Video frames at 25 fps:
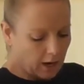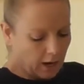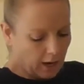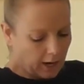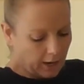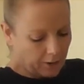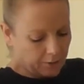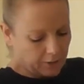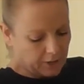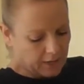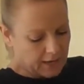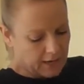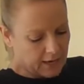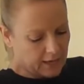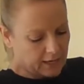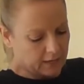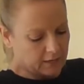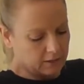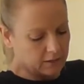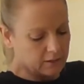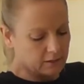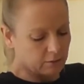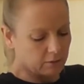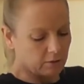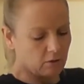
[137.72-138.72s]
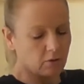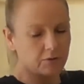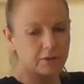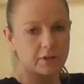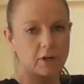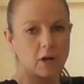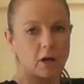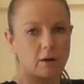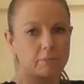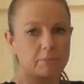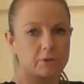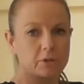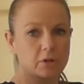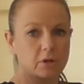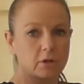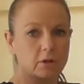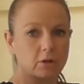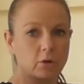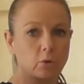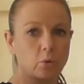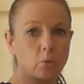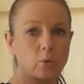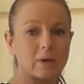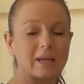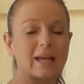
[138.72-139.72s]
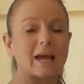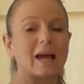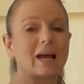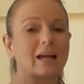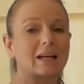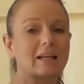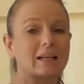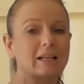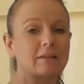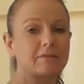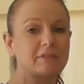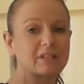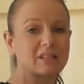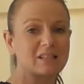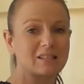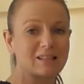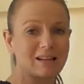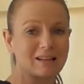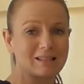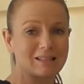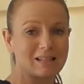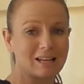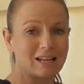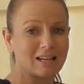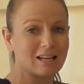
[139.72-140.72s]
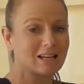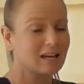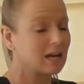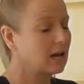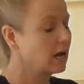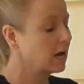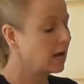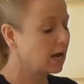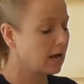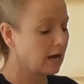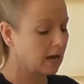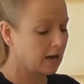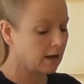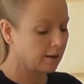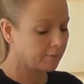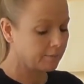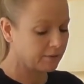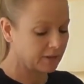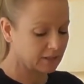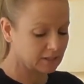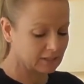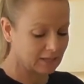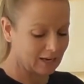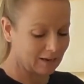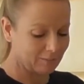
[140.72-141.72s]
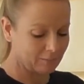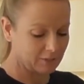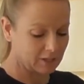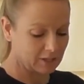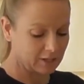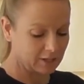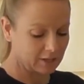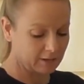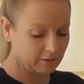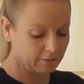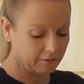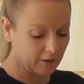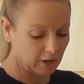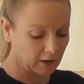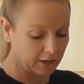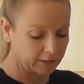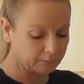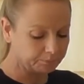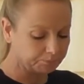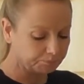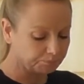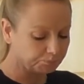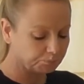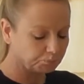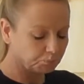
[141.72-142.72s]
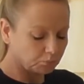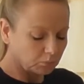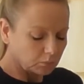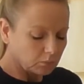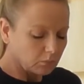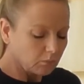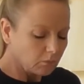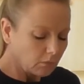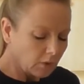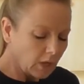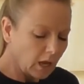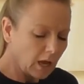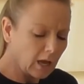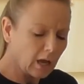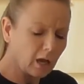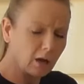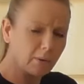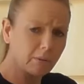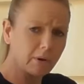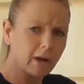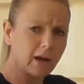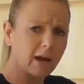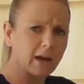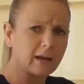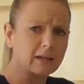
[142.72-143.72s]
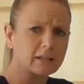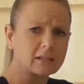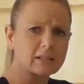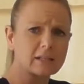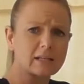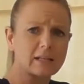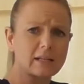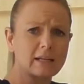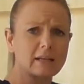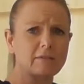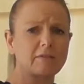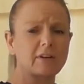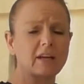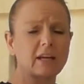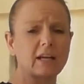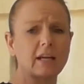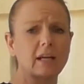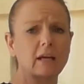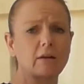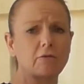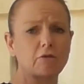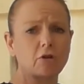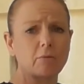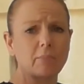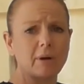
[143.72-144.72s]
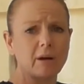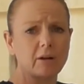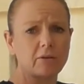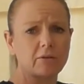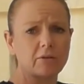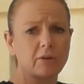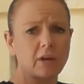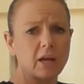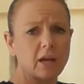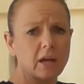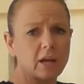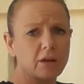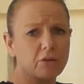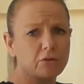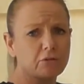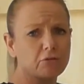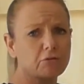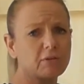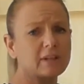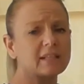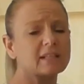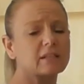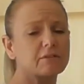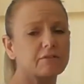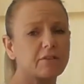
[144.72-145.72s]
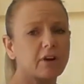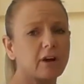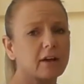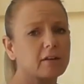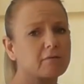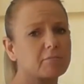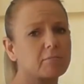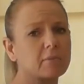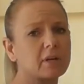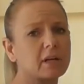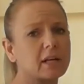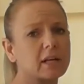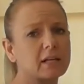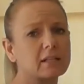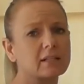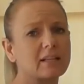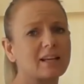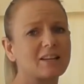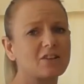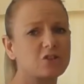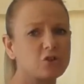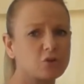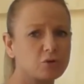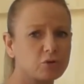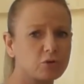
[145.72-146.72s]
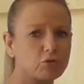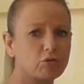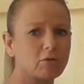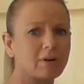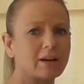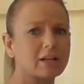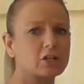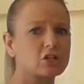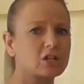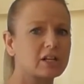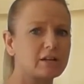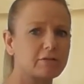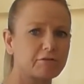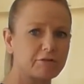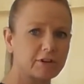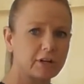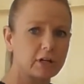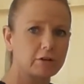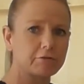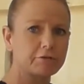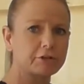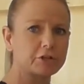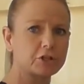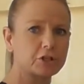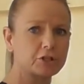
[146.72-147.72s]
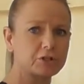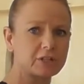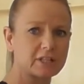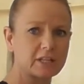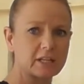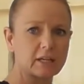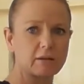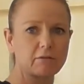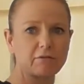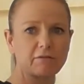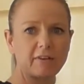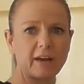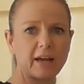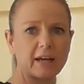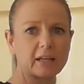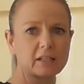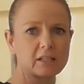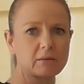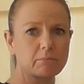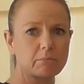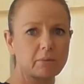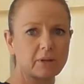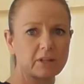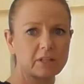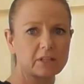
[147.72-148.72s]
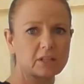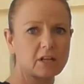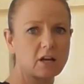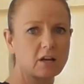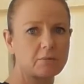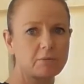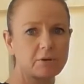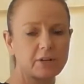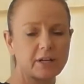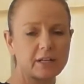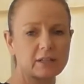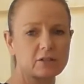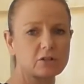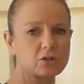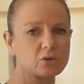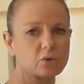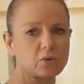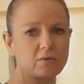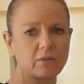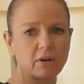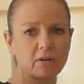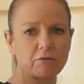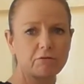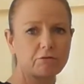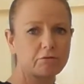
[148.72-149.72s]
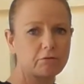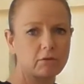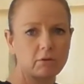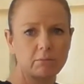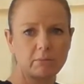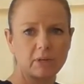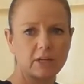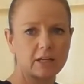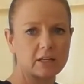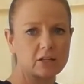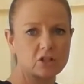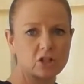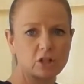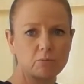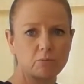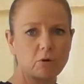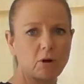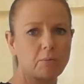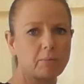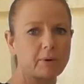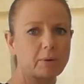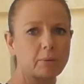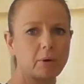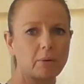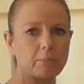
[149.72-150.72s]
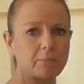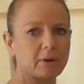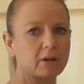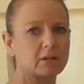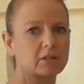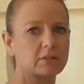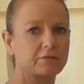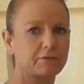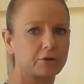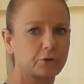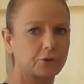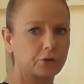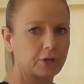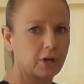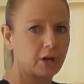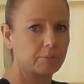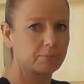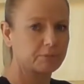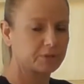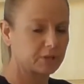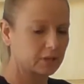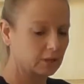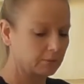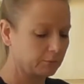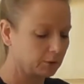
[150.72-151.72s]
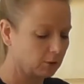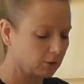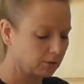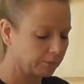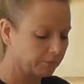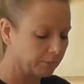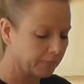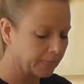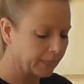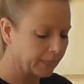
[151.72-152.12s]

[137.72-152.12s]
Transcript: Okay, so we've got the cups on. We can leave it static, that's absolutely fine, and leave it here for about 3 to 5 minutes, and you'll gradually feel a reducing effect, and by the time you get to sort of like 3 minutes, you probably won't be able to feel the cups anymore.